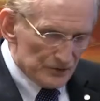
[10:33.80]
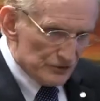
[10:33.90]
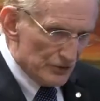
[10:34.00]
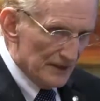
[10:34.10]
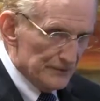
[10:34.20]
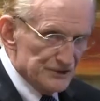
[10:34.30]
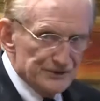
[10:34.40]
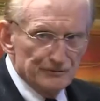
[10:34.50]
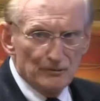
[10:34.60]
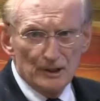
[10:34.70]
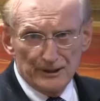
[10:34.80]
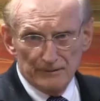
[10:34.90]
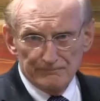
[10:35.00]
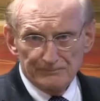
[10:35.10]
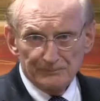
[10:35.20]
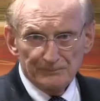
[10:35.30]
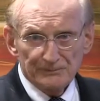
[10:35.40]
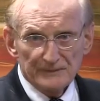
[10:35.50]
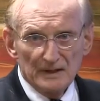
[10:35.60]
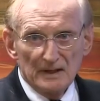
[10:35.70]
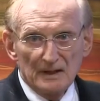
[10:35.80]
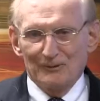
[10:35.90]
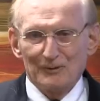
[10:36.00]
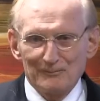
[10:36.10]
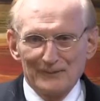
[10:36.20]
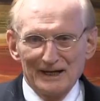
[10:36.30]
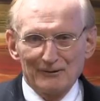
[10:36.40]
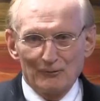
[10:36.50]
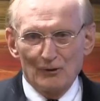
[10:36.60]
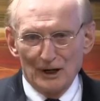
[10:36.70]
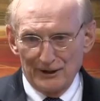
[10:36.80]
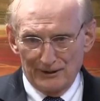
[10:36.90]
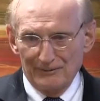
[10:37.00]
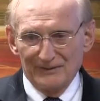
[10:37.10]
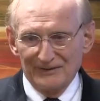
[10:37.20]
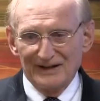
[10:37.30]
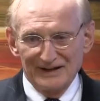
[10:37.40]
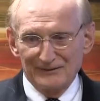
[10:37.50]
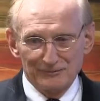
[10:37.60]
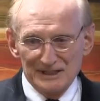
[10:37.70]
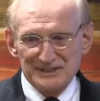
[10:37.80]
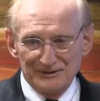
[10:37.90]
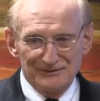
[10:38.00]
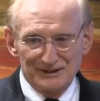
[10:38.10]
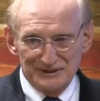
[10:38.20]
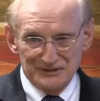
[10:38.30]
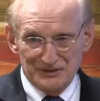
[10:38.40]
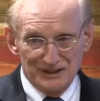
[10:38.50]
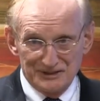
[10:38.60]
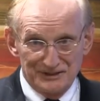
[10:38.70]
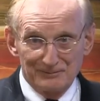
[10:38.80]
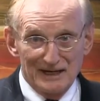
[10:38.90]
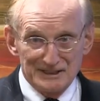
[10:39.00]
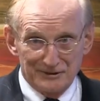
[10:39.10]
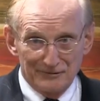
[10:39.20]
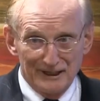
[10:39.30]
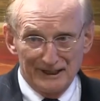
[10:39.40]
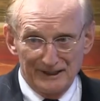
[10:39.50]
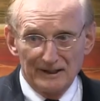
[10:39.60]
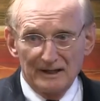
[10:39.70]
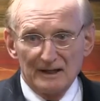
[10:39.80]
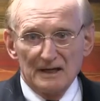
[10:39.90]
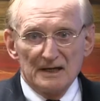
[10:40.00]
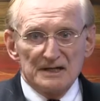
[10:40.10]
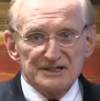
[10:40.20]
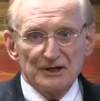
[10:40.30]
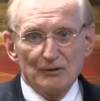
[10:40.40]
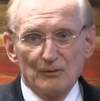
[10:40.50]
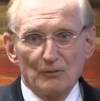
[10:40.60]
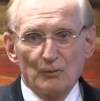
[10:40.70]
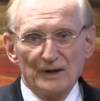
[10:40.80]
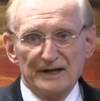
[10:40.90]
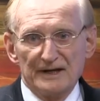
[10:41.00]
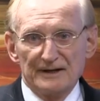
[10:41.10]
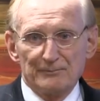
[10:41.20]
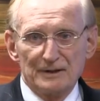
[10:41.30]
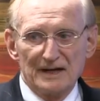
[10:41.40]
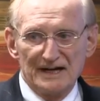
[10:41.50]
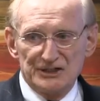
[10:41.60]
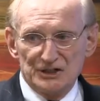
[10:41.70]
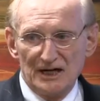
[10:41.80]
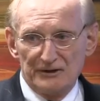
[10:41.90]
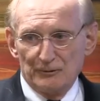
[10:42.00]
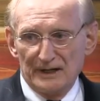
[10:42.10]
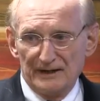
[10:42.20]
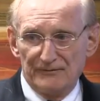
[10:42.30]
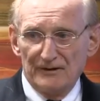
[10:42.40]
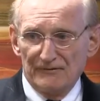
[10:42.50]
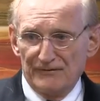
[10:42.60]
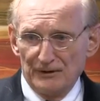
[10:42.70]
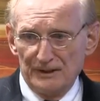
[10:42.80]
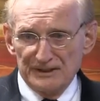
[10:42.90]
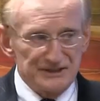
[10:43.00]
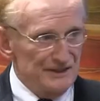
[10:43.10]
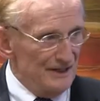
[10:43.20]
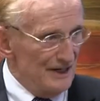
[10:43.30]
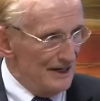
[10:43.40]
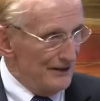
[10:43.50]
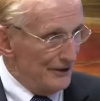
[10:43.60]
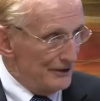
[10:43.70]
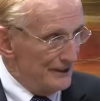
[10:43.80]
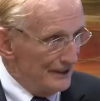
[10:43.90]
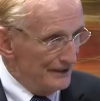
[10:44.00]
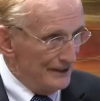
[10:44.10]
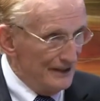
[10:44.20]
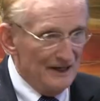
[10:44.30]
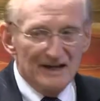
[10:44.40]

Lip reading: travels through water. We're made of water, and the rest of it is just a masquerade. So we can apply shockwave, focus it on our kidney,